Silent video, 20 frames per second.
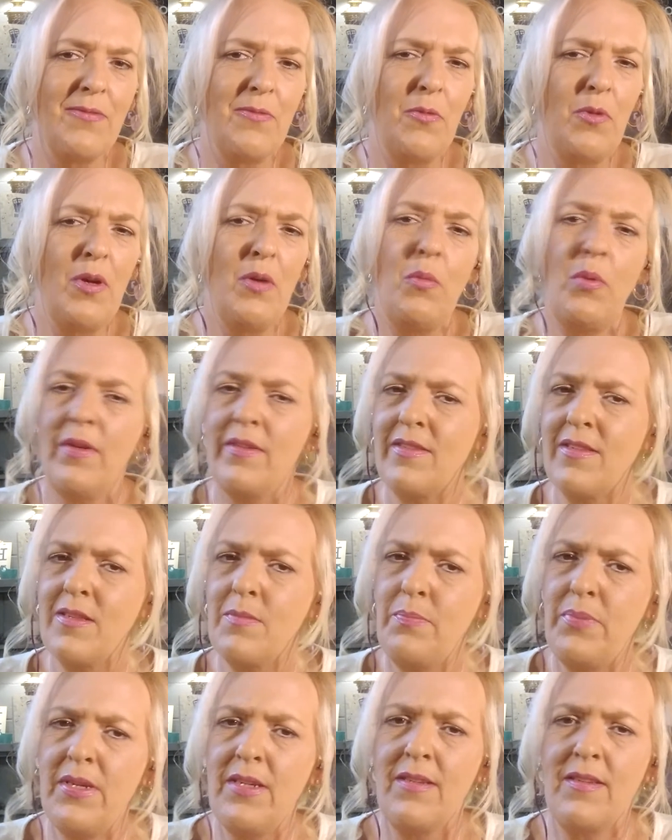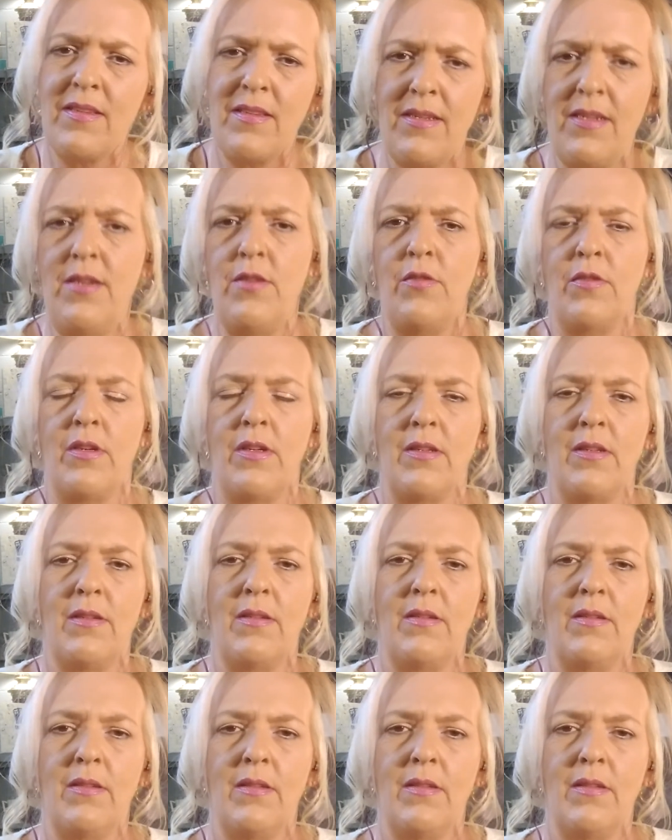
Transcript: What's the big secret?